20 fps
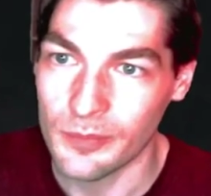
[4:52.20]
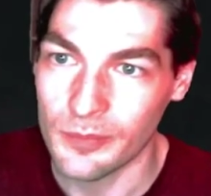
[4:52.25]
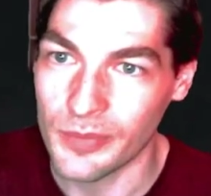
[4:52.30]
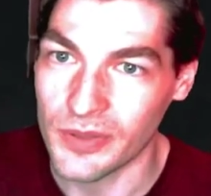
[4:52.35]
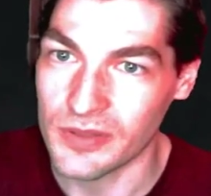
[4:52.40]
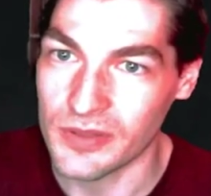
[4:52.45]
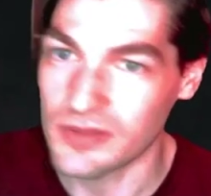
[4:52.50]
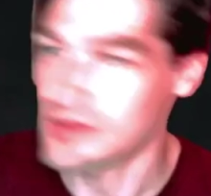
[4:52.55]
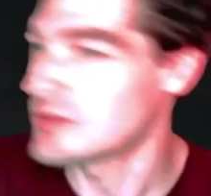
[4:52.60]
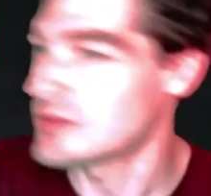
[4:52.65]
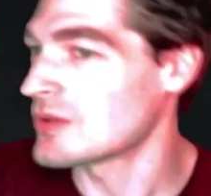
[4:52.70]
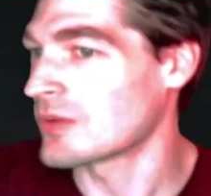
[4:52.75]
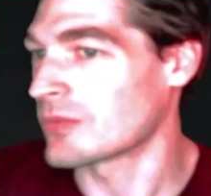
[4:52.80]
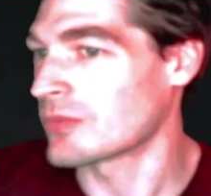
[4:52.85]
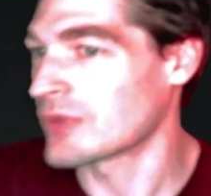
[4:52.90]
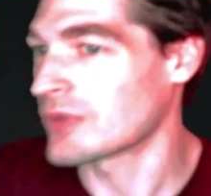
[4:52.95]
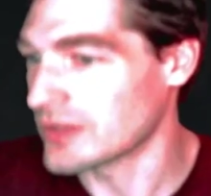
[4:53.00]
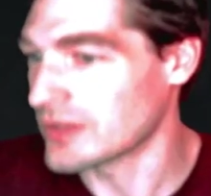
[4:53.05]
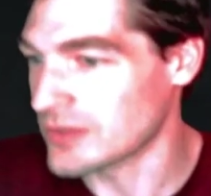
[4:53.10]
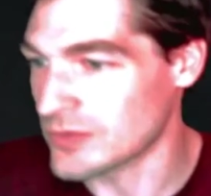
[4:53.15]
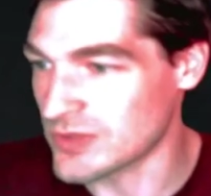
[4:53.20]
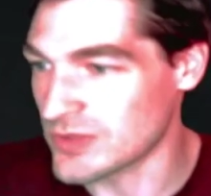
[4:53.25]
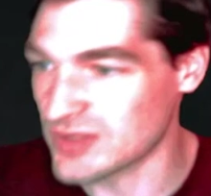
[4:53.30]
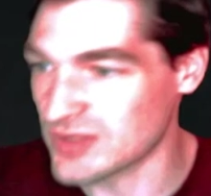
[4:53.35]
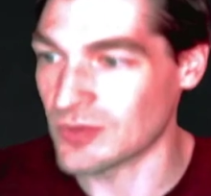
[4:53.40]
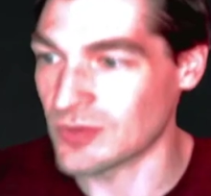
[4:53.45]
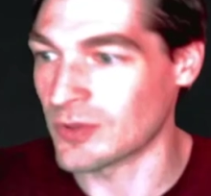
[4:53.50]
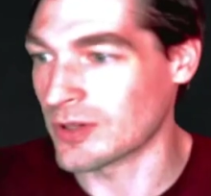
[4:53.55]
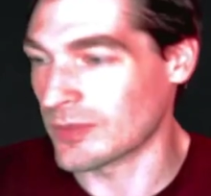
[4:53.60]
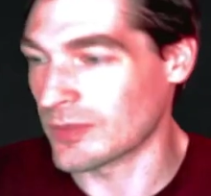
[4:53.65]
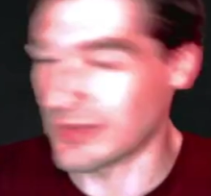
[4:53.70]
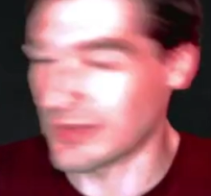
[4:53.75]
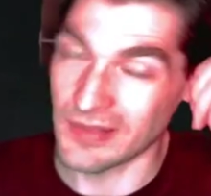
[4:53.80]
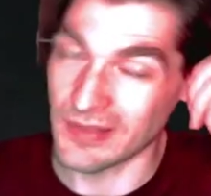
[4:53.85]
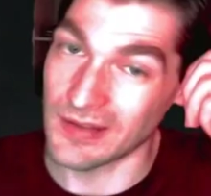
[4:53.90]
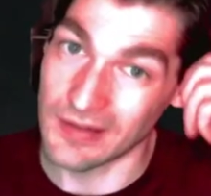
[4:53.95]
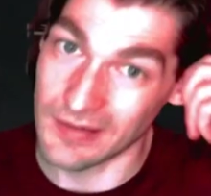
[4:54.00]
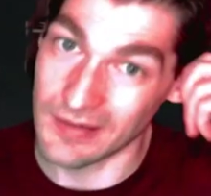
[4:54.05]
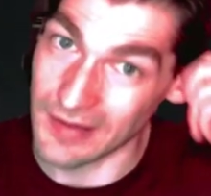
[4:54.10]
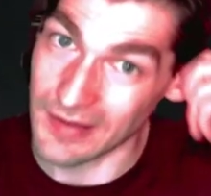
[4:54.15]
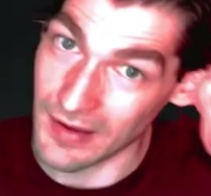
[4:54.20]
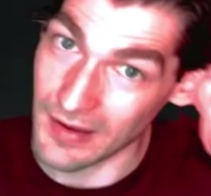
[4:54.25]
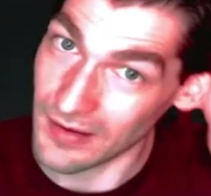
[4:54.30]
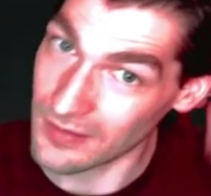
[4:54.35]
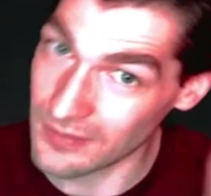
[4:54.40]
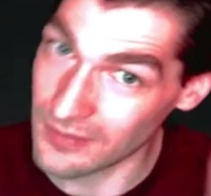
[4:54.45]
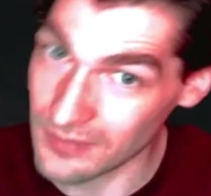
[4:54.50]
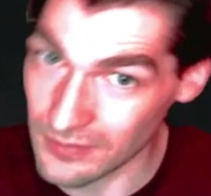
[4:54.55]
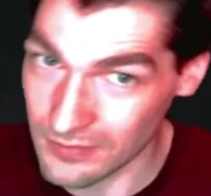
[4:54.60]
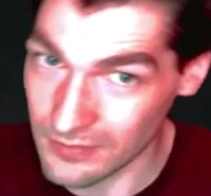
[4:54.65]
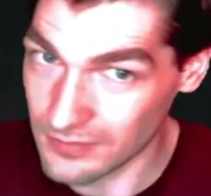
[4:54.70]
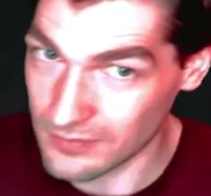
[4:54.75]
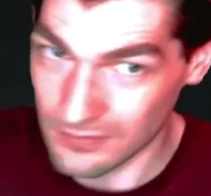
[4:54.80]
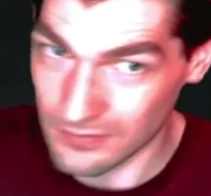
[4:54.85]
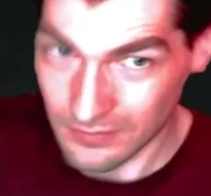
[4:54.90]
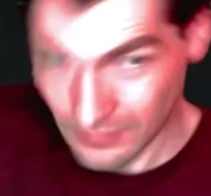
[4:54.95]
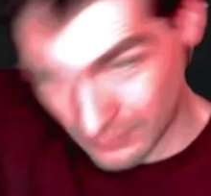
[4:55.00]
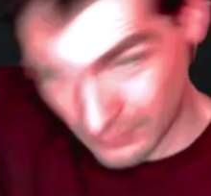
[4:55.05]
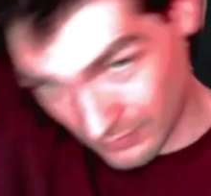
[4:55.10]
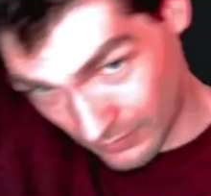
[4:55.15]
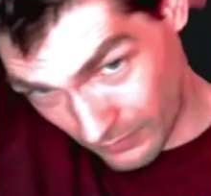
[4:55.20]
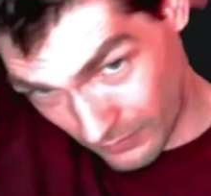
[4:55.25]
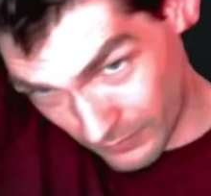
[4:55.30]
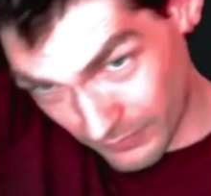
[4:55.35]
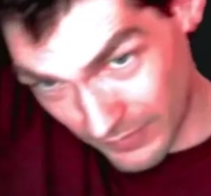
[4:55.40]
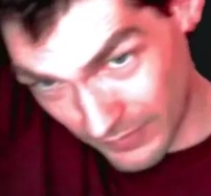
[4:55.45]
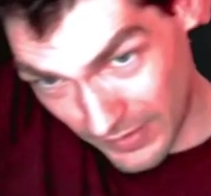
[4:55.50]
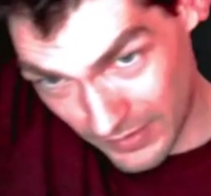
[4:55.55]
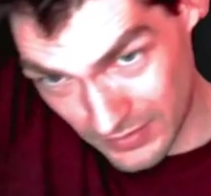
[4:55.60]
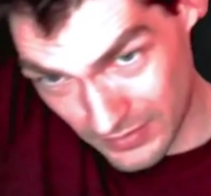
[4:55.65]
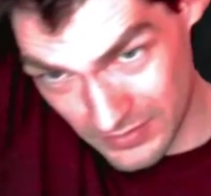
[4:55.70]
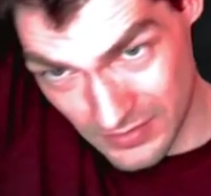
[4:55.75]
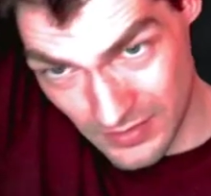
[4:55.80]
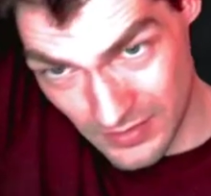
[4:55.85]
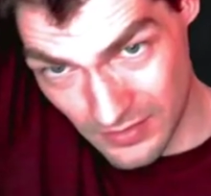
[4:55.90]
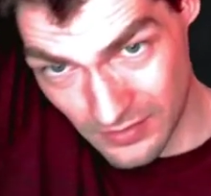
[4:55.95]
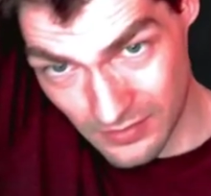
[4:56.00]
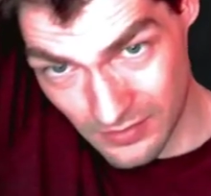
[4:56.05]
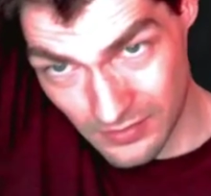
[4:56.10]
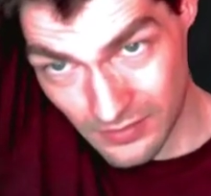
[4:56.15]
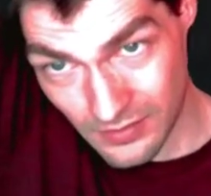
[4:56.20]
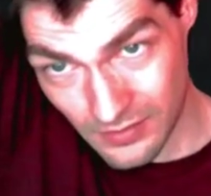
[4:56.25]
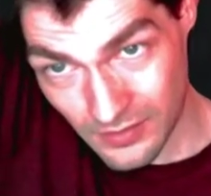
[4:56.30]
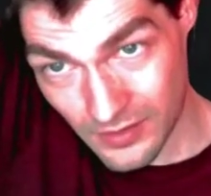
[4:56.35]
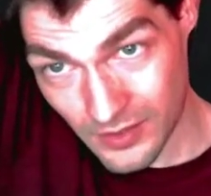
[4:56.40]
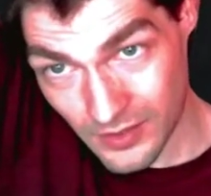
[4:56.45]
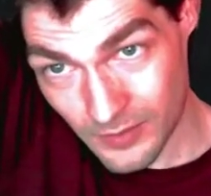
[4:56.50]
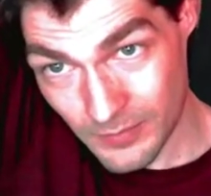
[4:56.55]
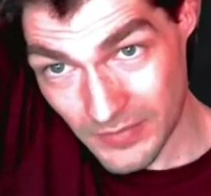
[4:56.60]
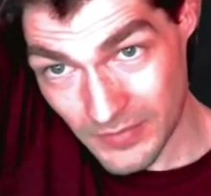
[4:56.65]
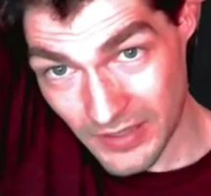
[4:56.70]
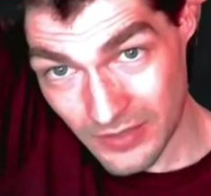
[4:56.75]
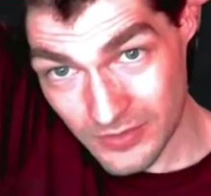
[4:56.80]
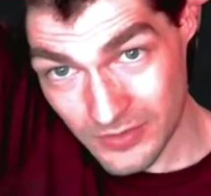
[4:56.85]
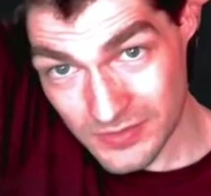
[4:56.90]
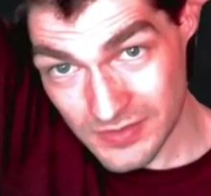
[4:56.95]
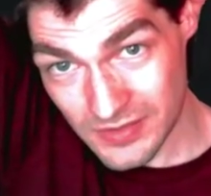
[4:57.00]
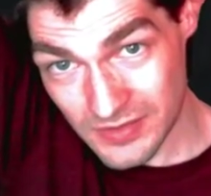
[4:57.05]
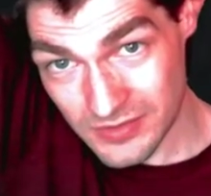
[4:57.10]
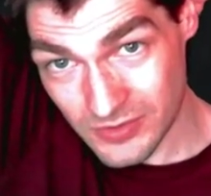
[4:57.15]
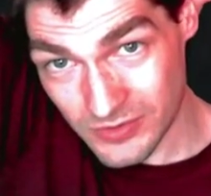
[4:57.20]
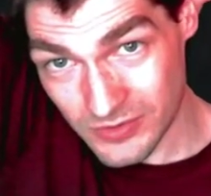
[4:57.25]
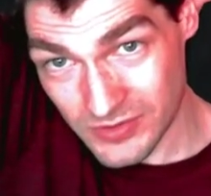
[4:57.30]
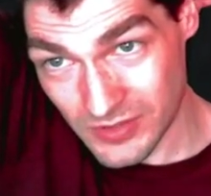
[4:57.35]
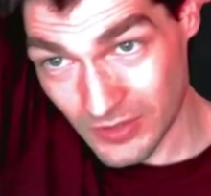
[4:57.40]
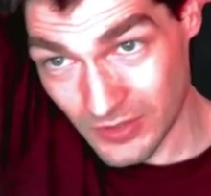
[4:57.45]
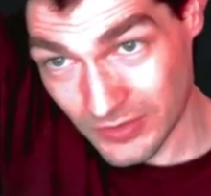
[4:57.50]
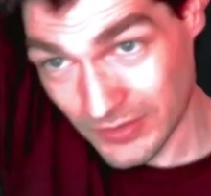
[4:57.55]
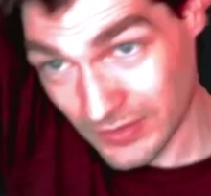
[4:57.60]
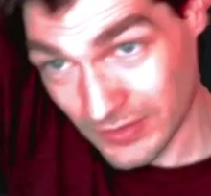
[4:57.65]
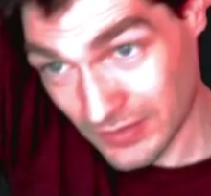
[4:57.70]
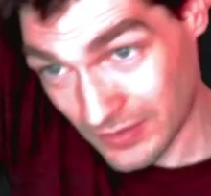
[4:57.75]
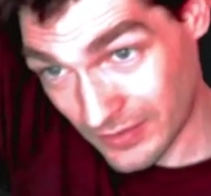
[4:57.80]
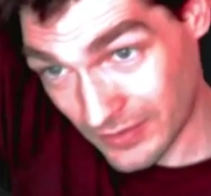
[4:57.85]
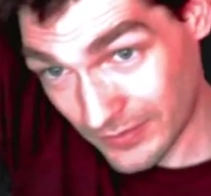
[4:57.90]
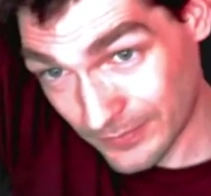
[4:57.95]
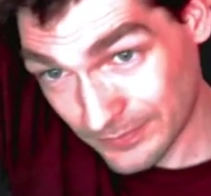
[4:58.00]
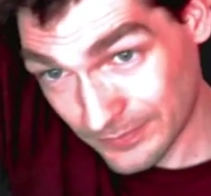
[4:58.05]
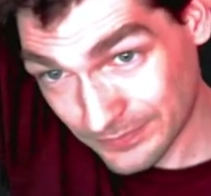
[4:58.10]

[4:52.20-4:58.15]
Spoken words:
you don't really do Storm and then add artifacts. Nettlecyst or Scalding Tarn.